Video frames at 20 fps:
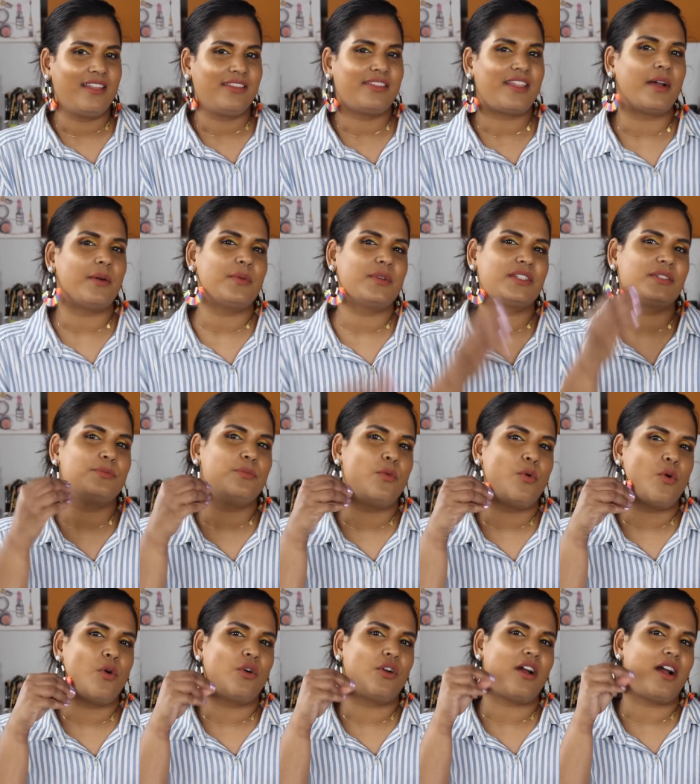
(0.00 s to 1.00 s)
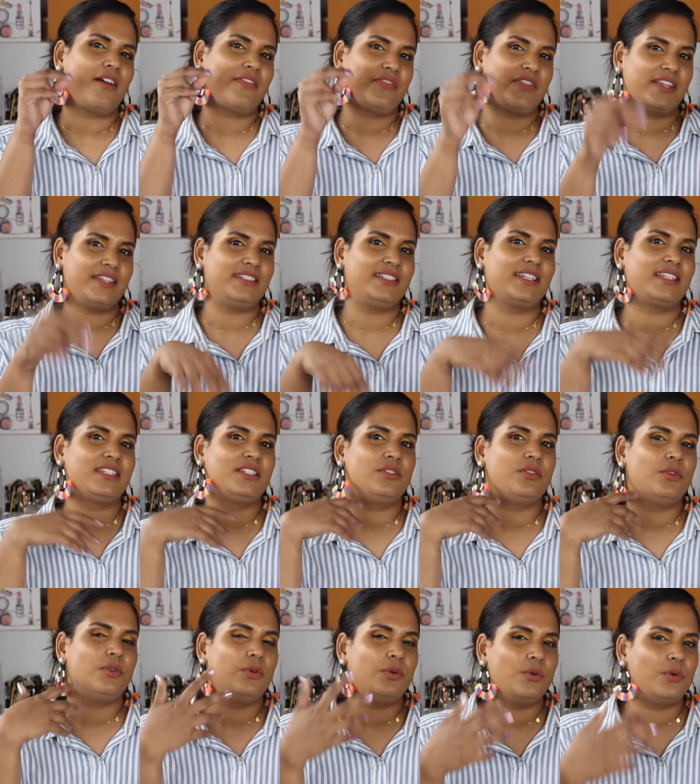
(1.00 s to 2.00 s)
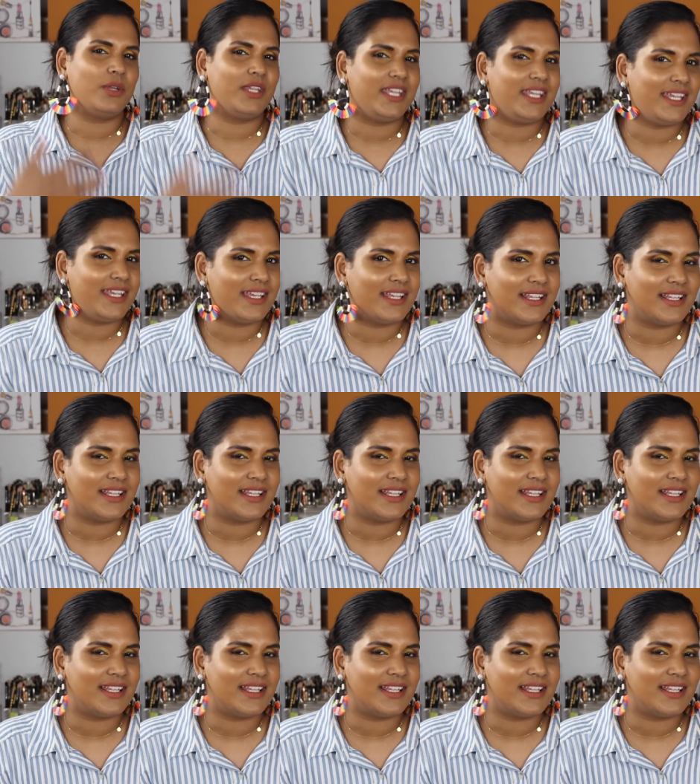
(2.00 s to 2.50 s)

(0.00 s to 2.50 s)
that was more authentic to who he